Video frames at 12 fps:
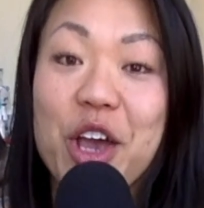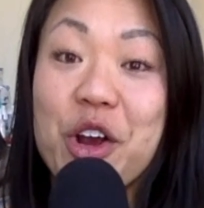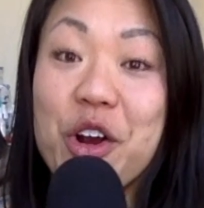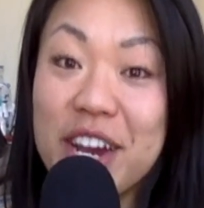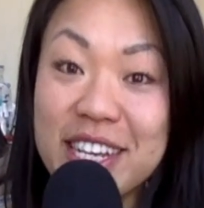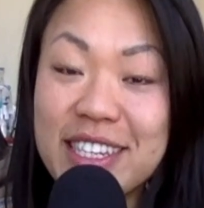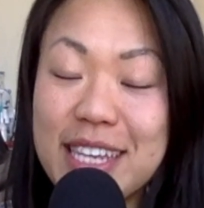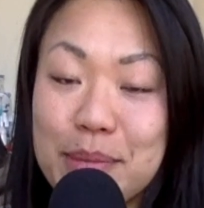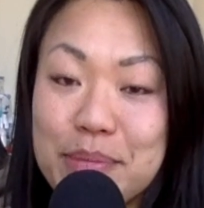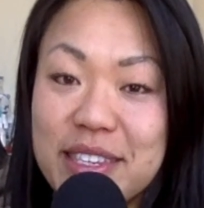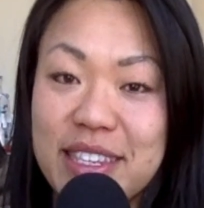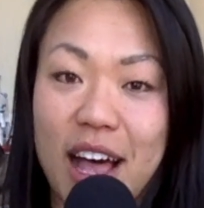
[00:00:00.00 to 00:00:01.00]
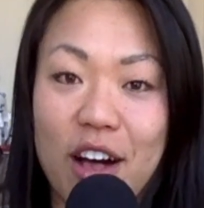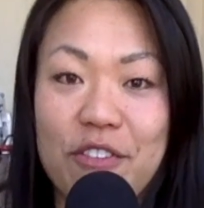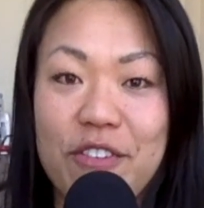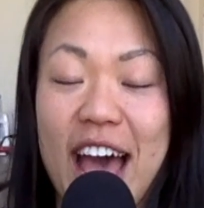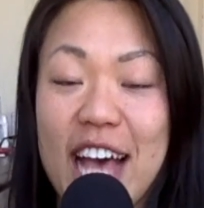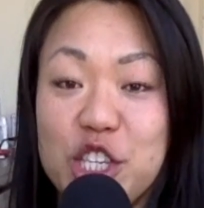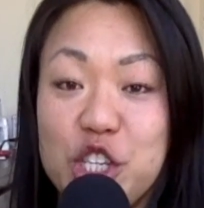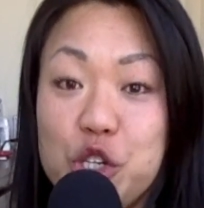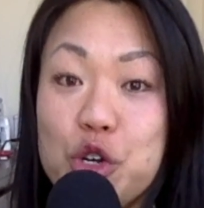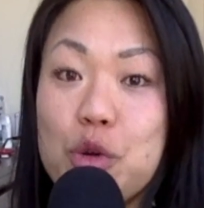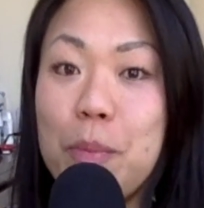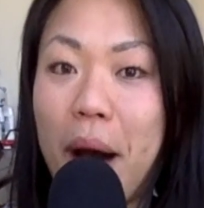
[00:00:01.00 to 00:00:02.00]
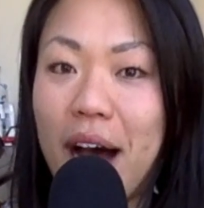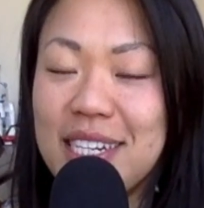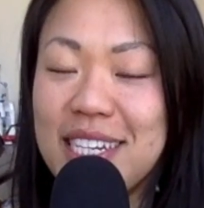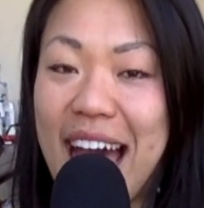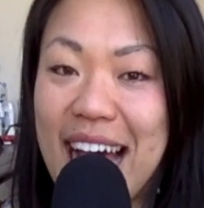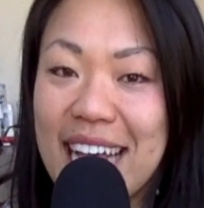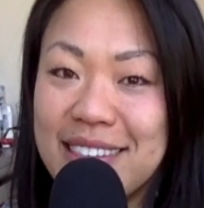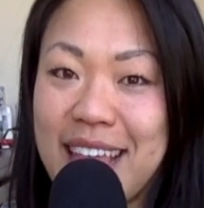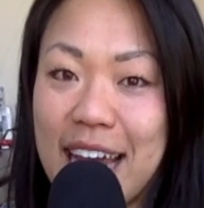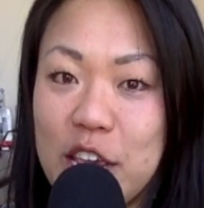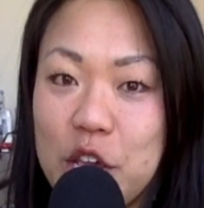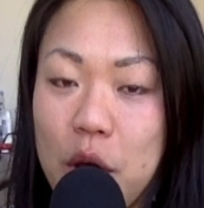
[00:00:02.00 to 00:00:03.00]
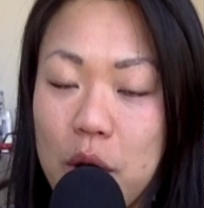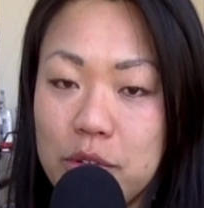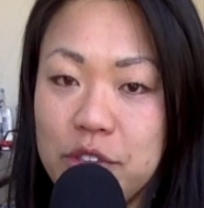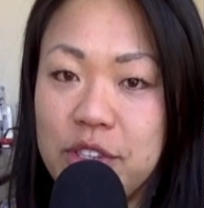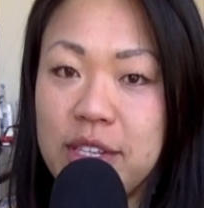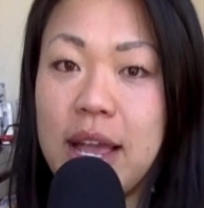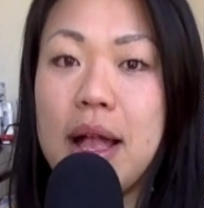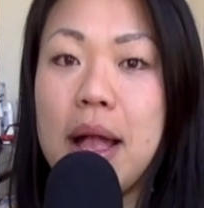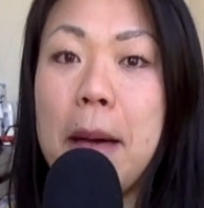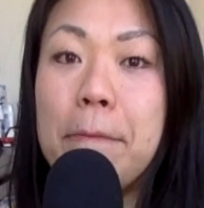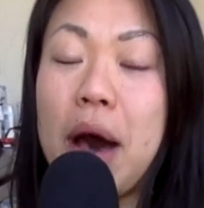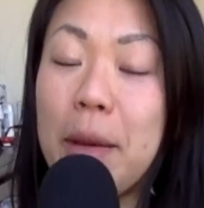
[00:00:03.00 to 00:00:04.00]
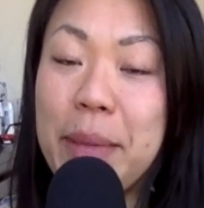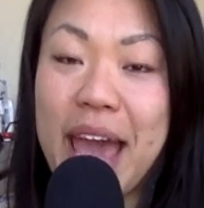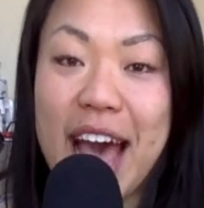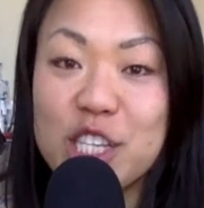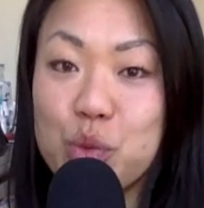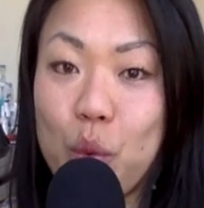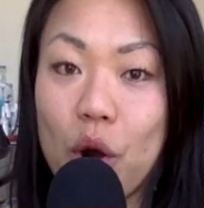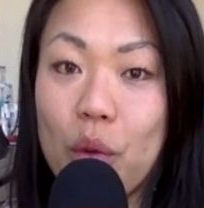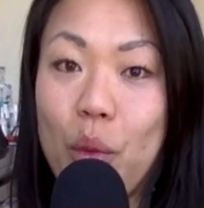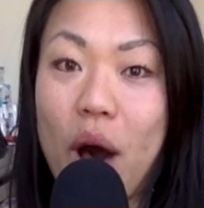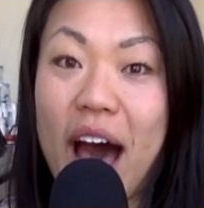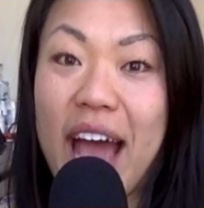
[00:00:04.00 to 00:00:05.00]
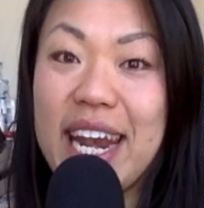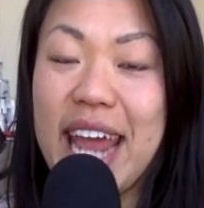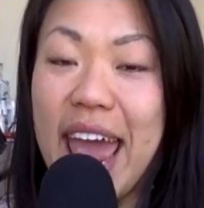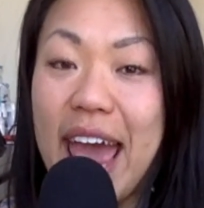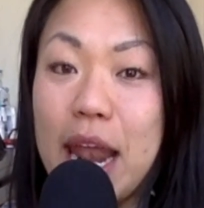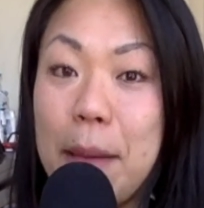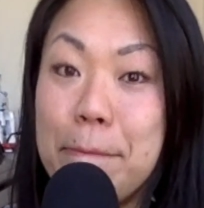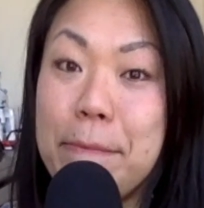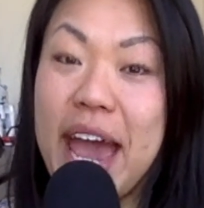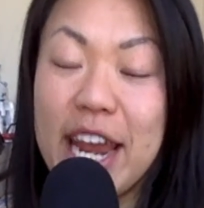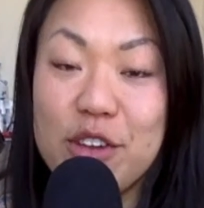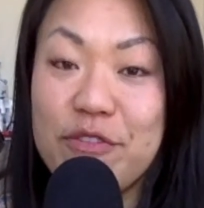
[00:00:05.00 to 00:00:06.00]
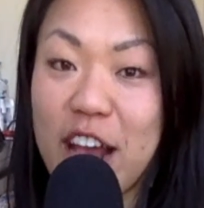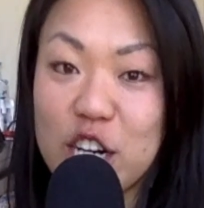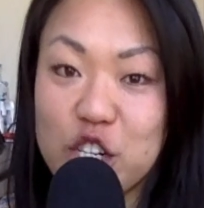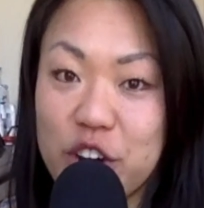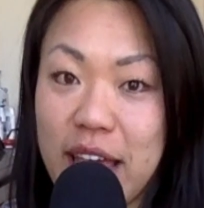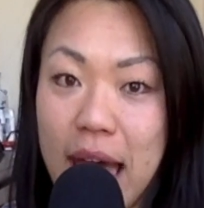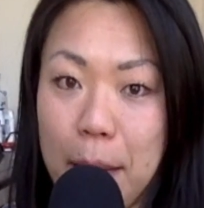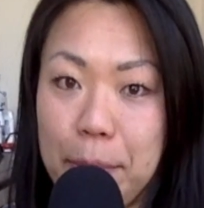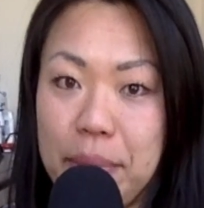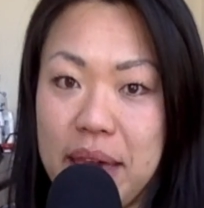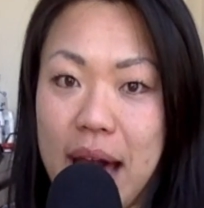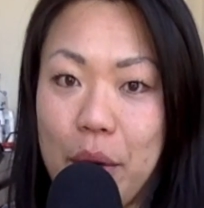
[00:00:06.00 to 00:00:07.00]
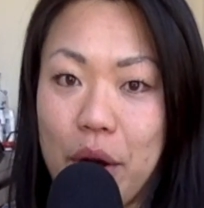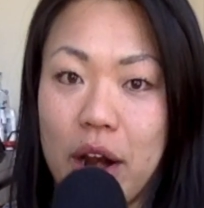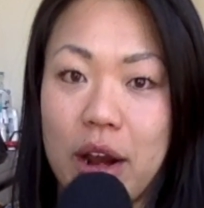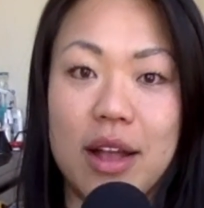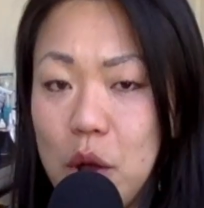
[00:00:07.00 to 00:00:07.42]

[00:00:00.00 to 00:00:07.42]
Chris himself has 2 podcasts that he hosts, Pubcast Worldwide and Manufacturing Happy Hour.